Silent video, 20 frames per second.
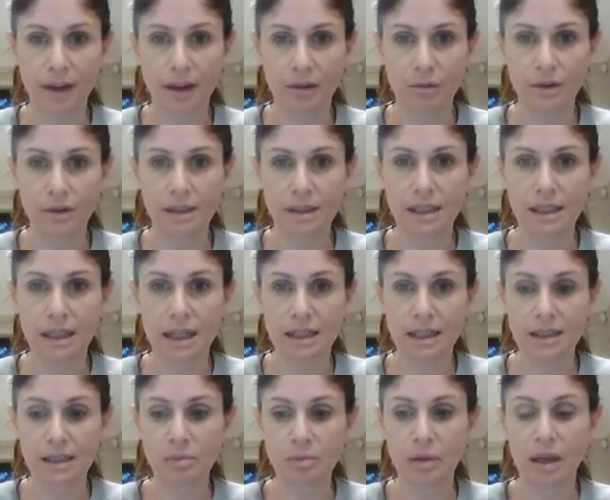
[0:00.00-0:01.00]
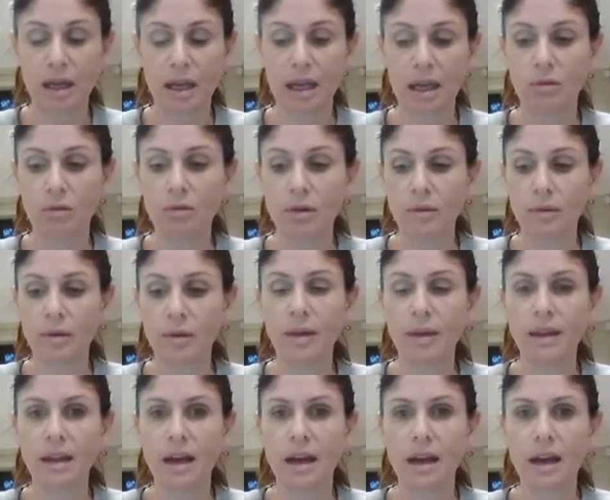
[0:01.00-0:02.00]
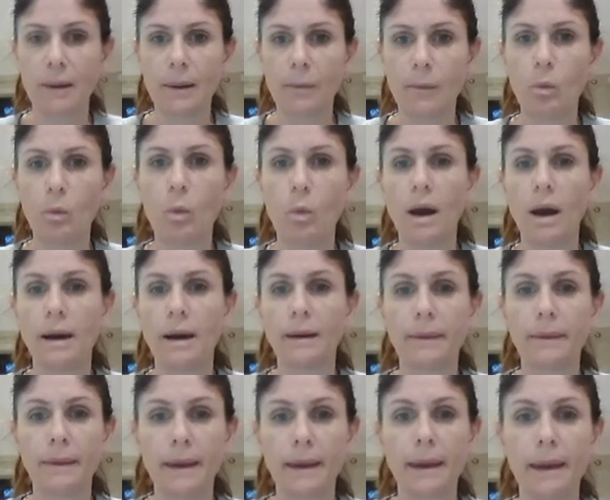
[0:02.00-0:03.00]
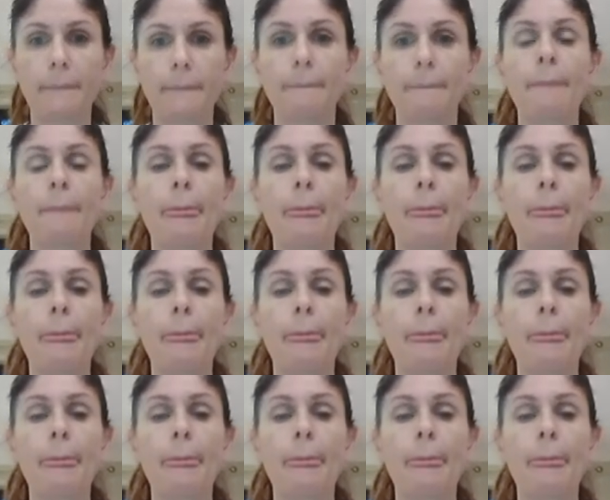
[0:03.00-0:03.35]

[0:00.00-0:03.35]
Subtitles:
I wanted that to be, oh, I'm going to make that a 1, I think.